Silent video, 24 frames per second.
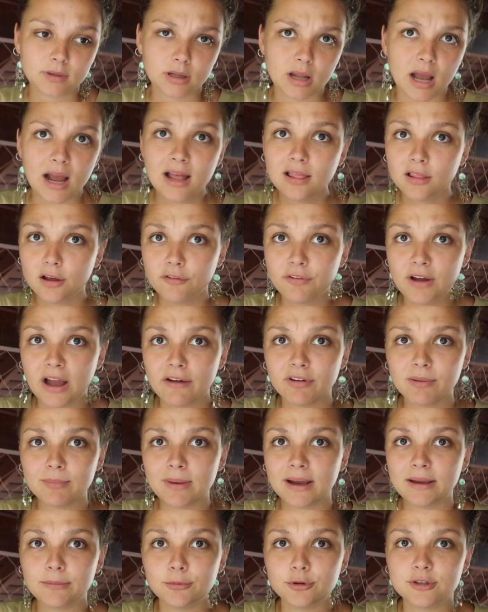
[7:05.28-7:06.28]
I love having
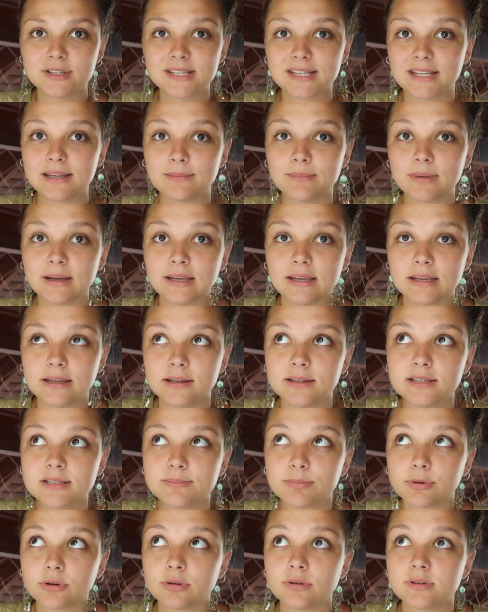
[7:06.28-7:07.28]
my music in my
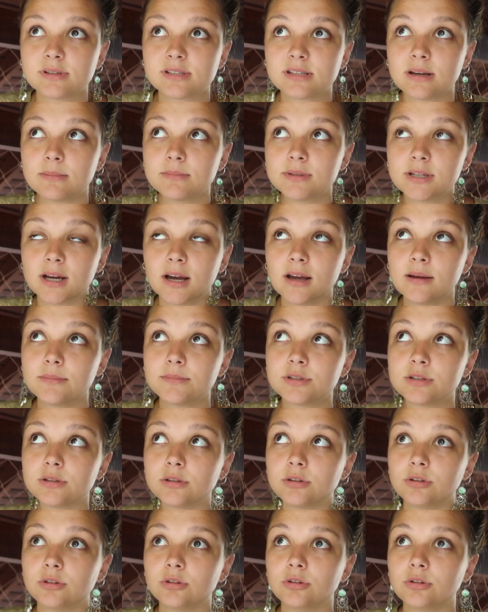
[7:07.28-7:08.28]
ears, because sometimes
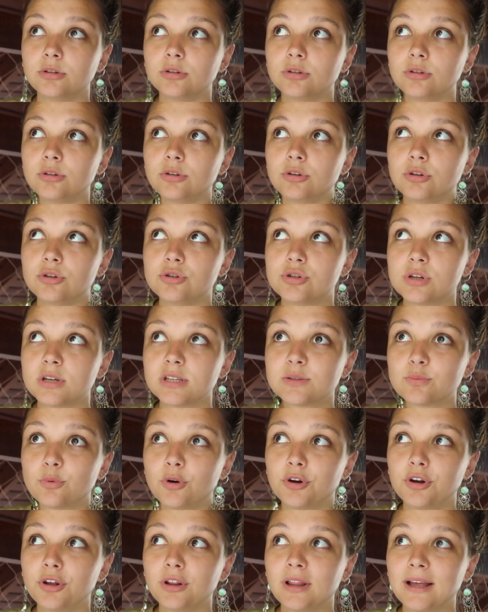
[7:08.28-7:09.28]
you just
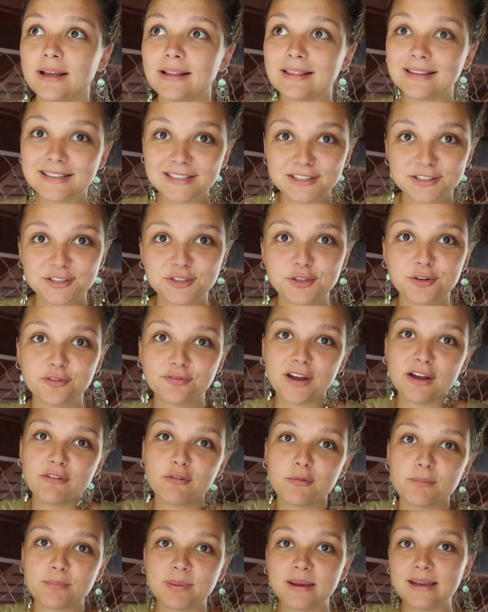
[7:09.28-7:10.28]
want to like listen to your
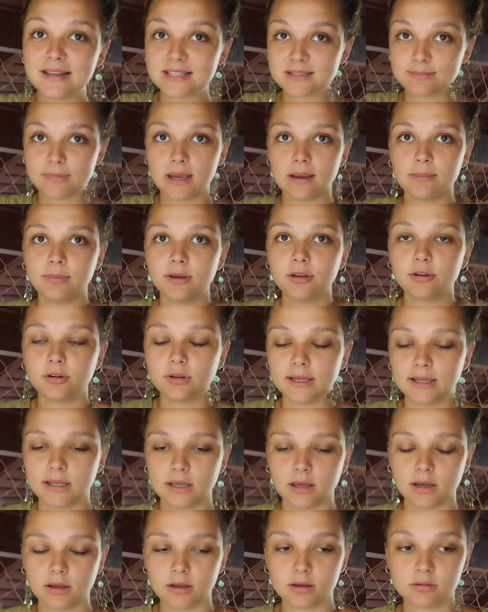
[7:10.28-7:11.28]
favorite beats. Maybe you're like
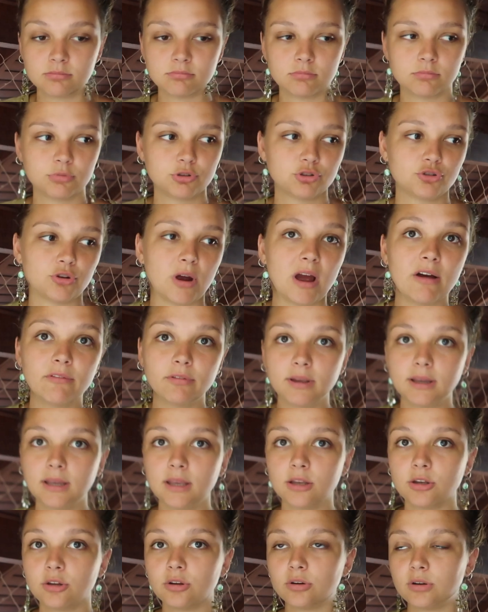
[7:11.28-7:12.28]

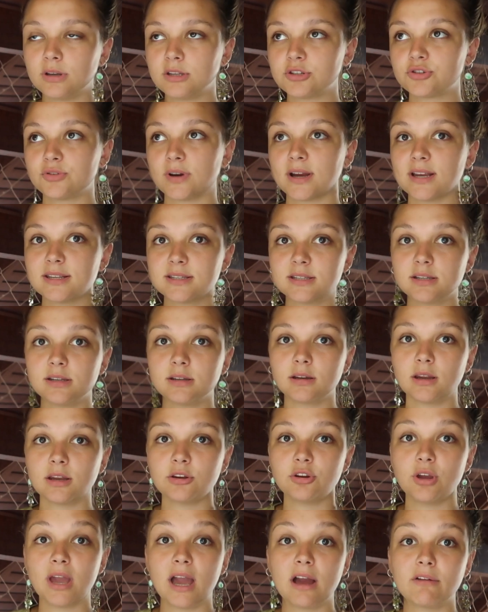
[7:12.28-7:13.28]
traveling and you're in transit
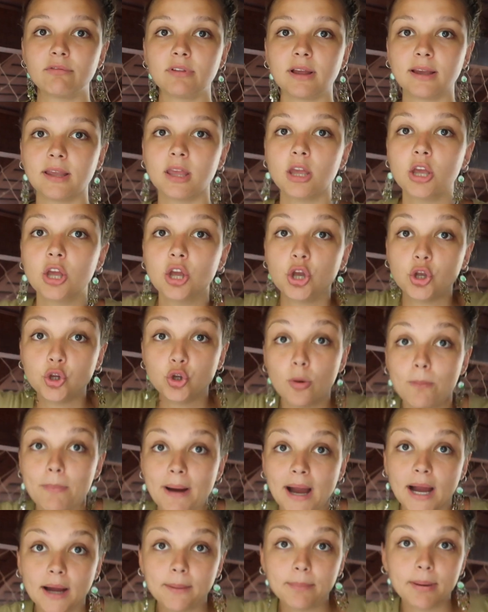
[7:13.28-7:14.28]
and you have like your
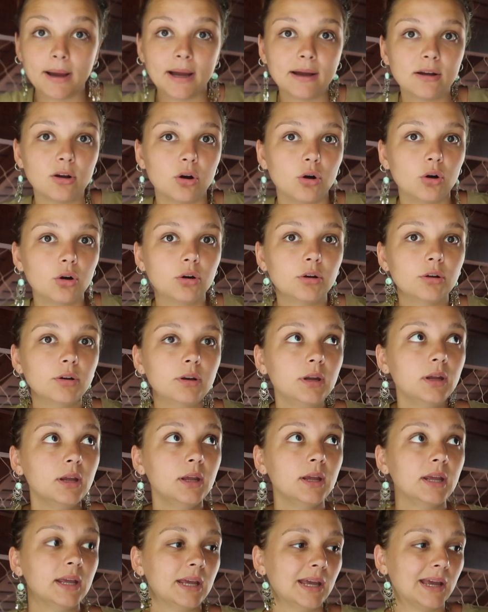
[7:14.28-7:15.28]
backpack on
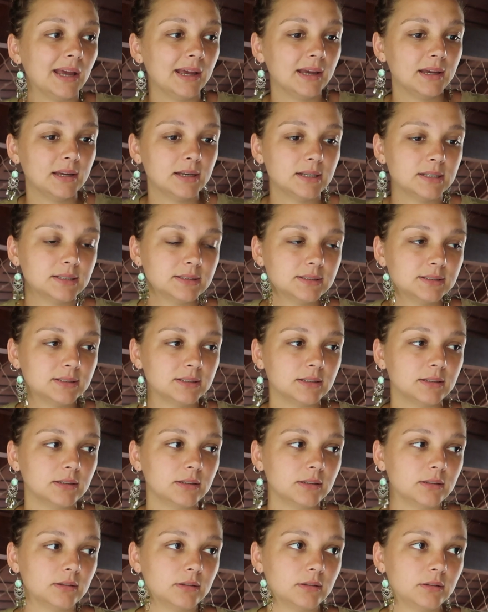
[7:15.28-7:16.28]
and
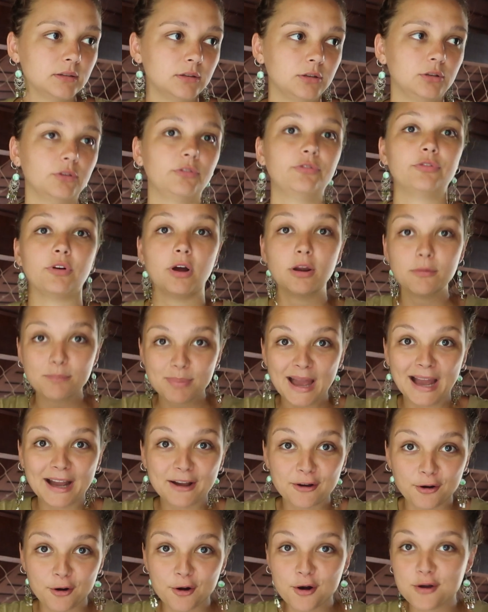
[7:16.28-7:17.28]
your front
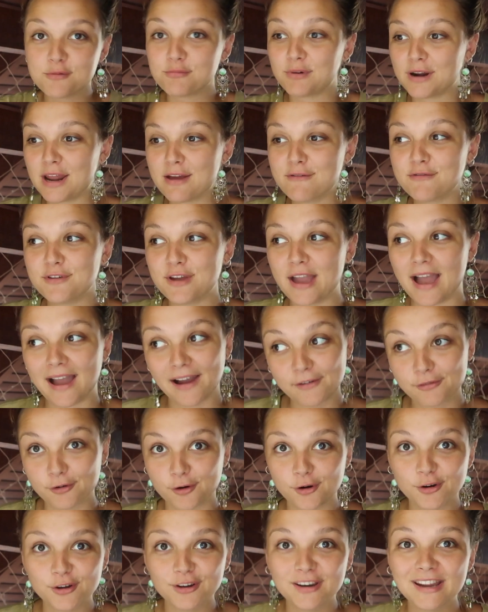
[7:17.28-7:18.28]
pack on, whatever you have
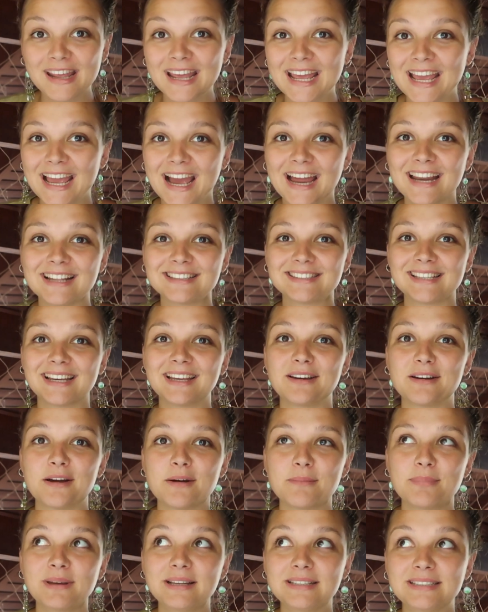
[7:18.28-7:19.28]
on, and it's like
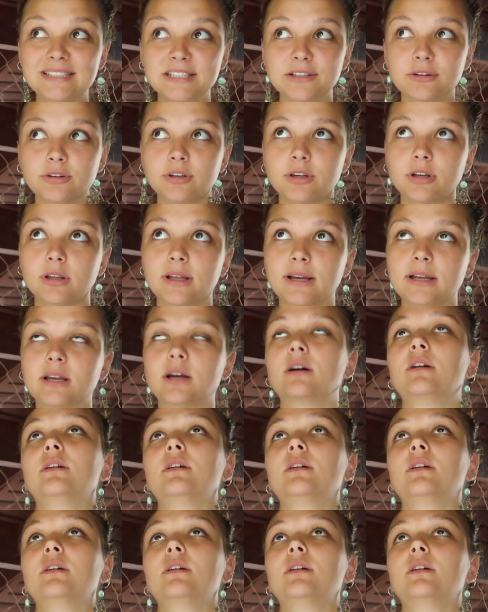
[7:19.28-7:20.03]
a big deal. You're like